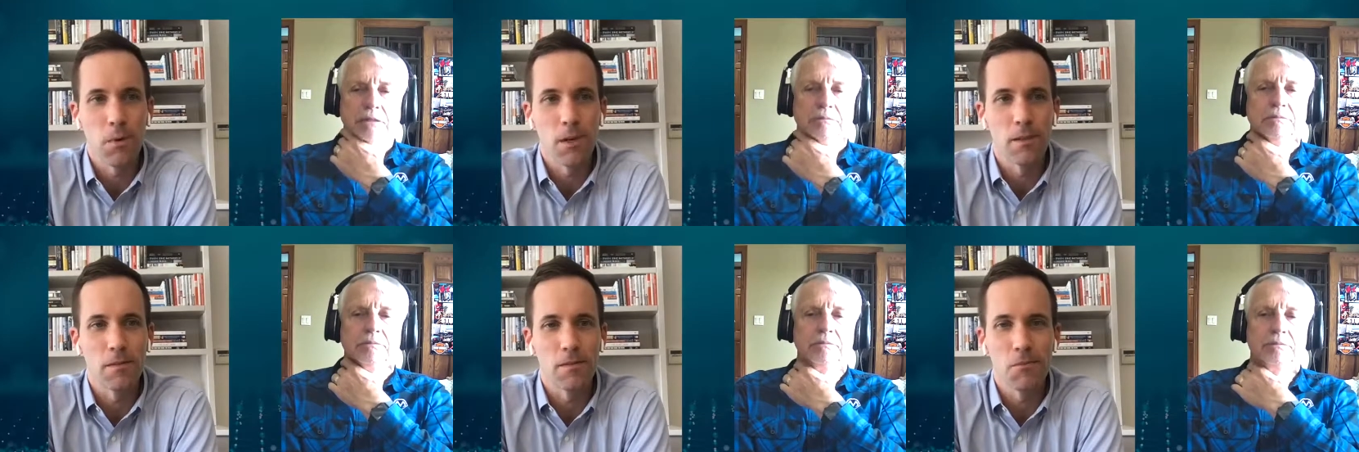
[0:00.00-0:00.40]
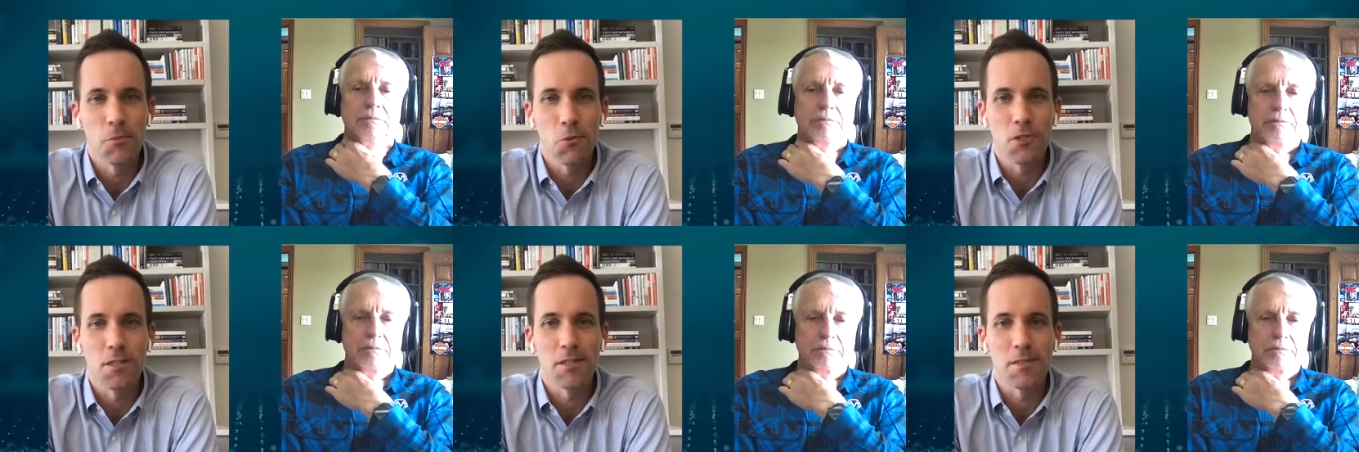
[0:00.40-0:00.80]
Speaker 1: but
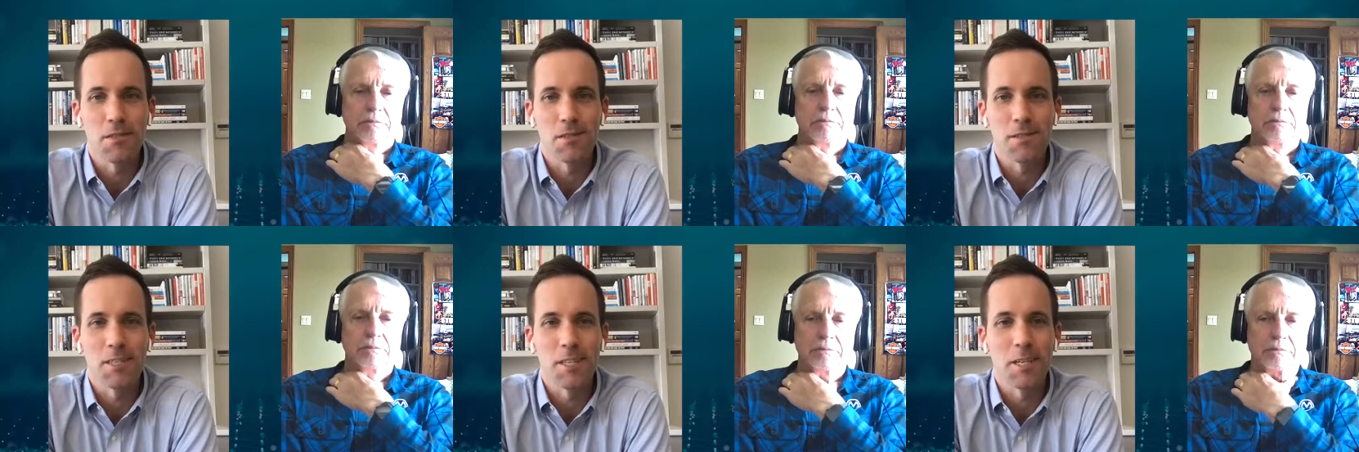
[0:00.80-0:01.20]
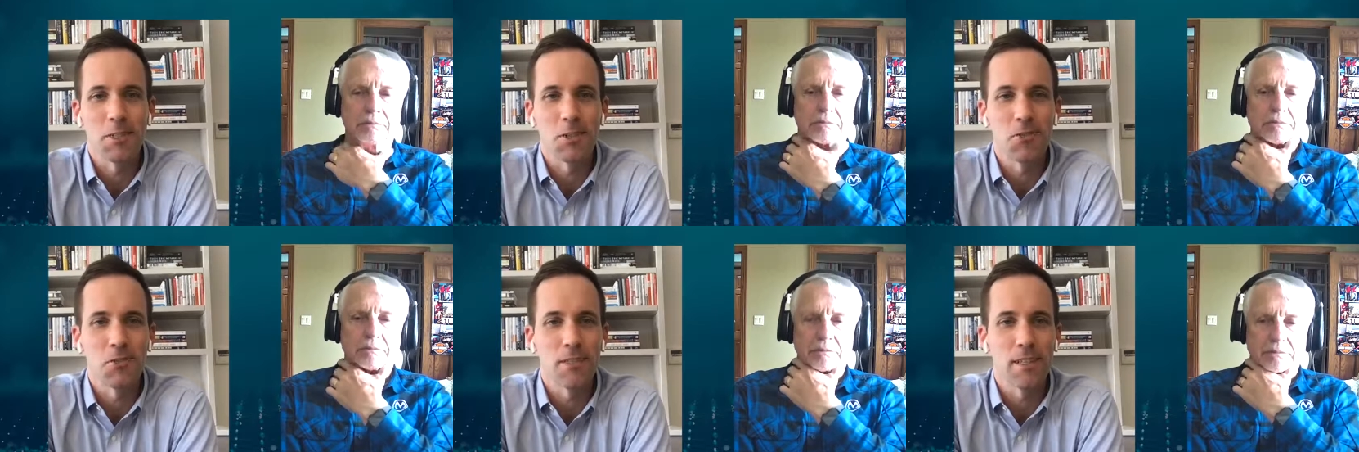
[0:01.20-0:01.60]
we'll s- stay
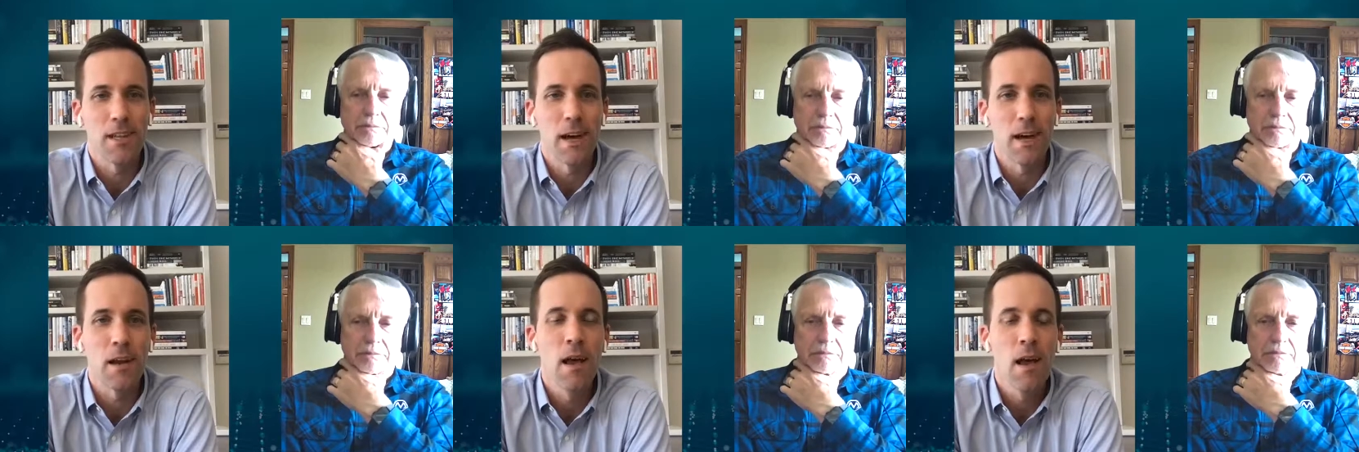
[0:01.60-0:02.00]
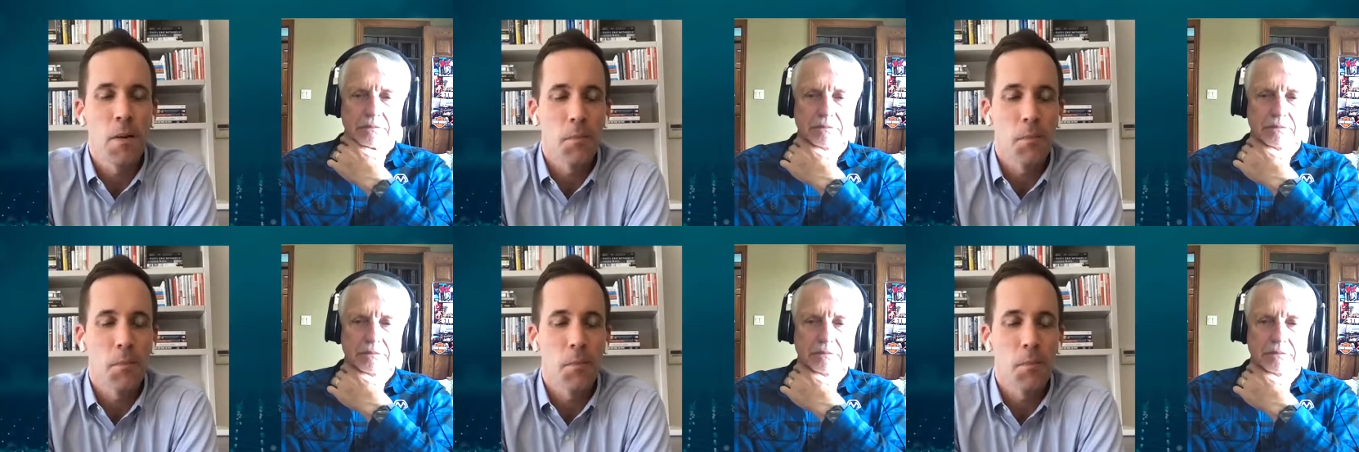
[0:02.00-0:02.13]
tuned to that.